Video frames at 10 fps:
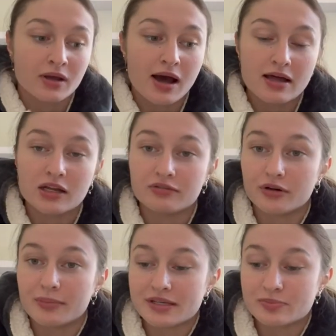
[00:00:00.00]
I love
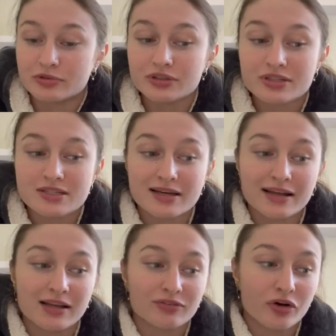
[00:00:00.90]
romance books. I
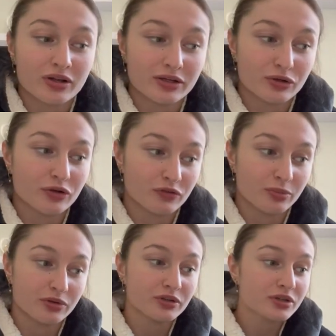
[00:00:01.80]
love Colleen Hoover
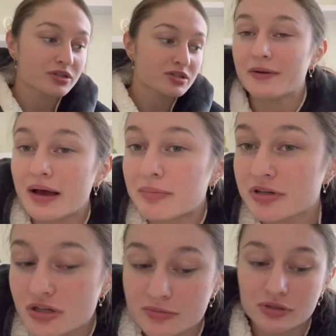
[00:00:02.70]
books. So I'm gonna
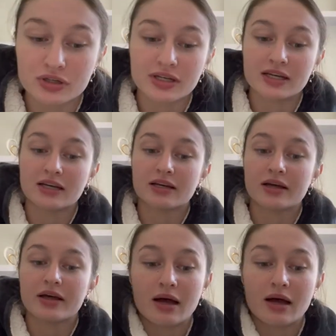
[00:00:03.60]
stop talking.